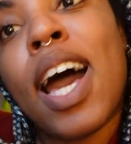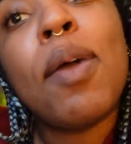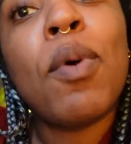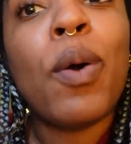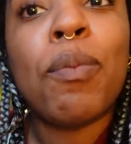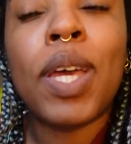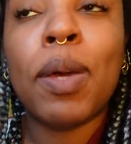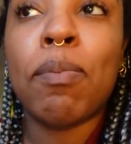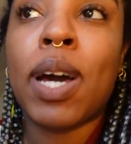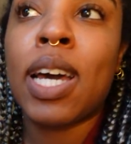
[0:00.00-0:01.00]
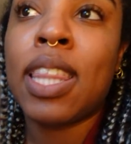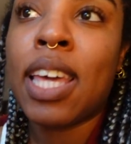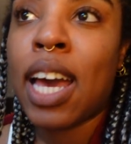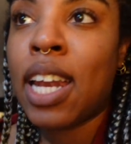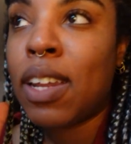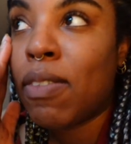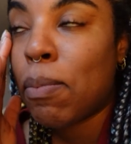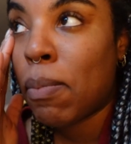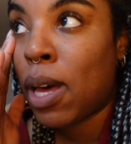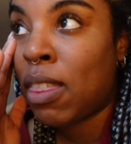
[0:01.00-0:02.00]
I'm hoping by the end of the
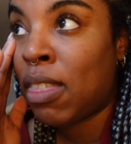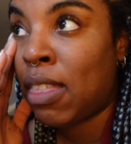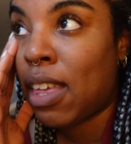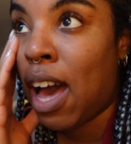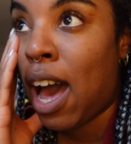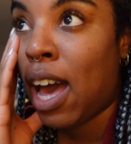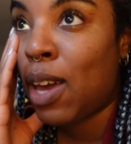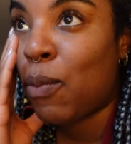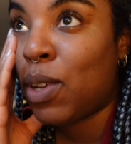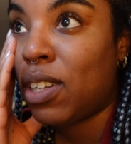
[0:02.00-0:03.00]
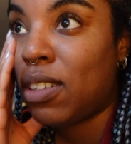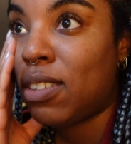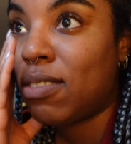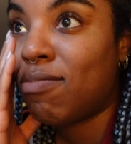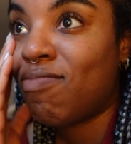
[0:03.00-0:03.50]
month, I will